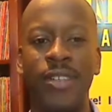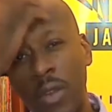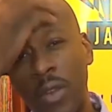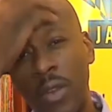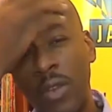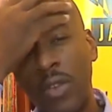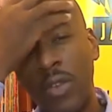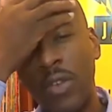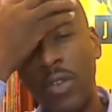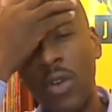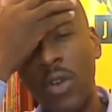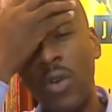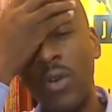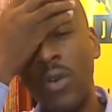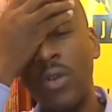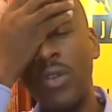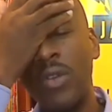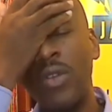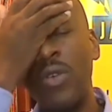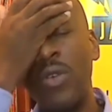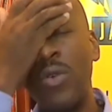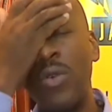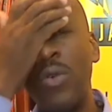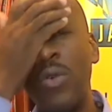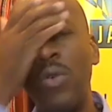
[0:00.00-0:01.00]
So
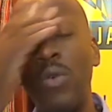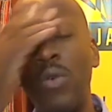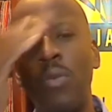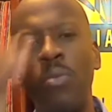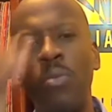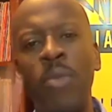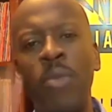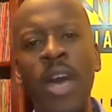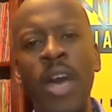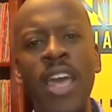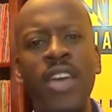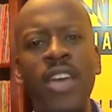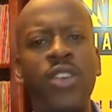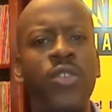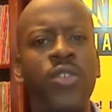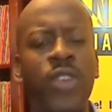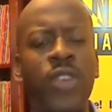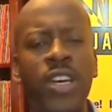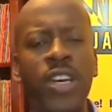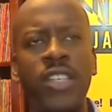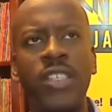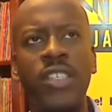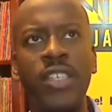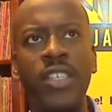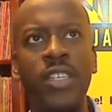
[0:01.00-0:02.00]
you
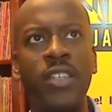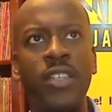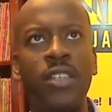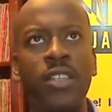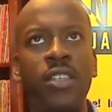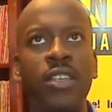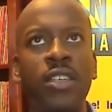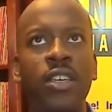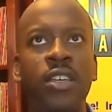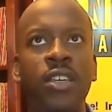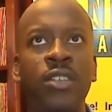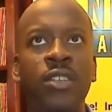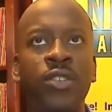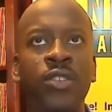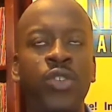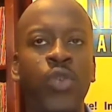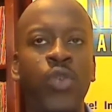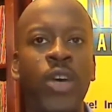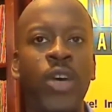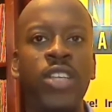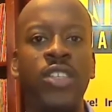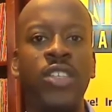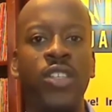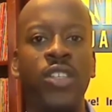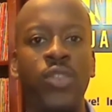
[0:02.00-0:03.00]
migrated in
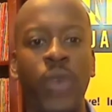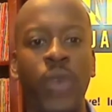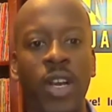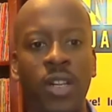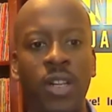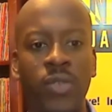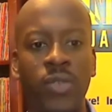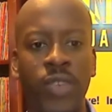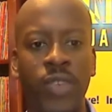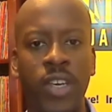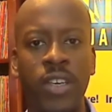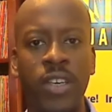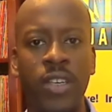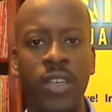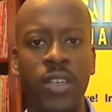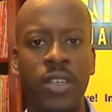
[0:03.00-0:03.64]
2012, yeah?